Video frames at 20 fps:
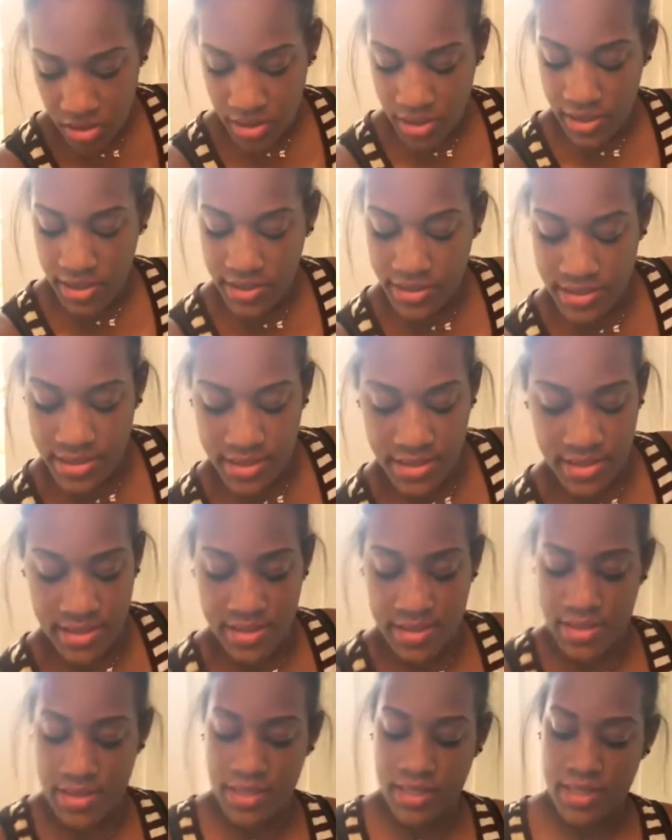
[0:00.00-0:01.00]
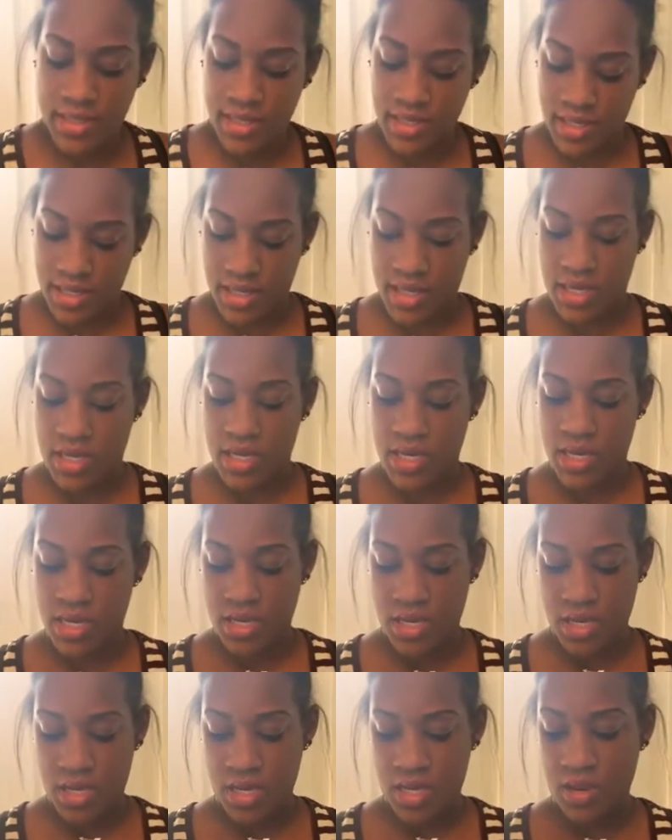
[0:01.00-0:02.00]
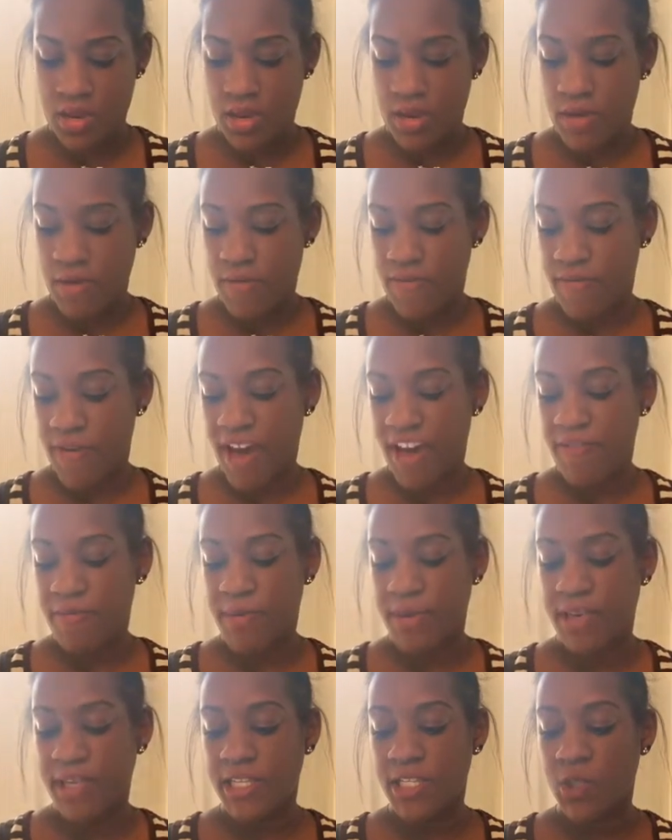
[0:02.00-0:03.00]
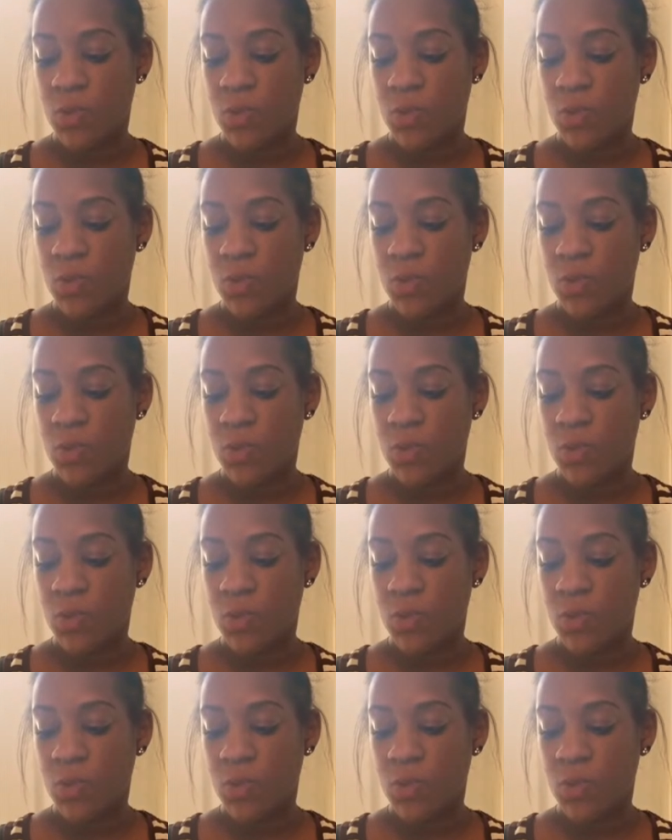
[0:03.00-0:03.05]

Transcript: it's the 5-piece